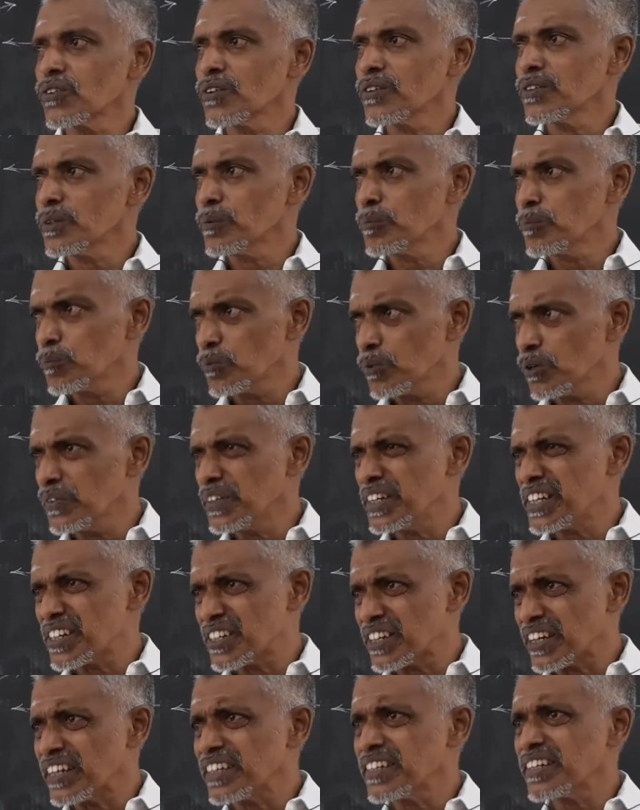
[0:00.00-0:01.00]
The movie
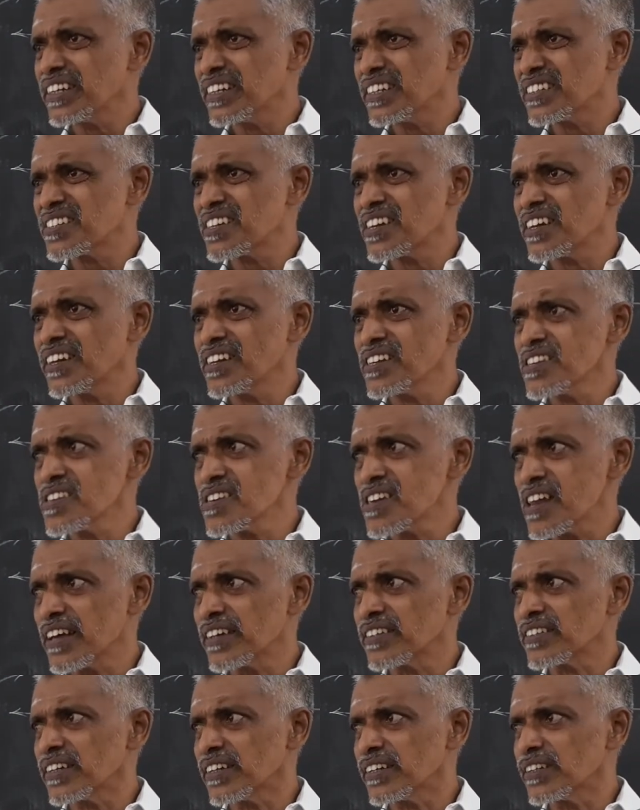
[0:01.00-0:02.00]
title is
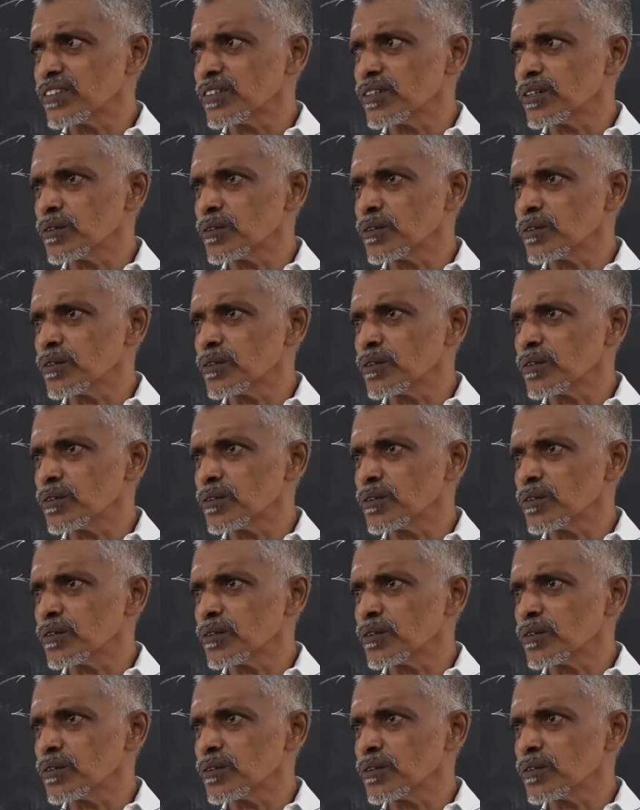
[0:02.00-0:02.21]
like that.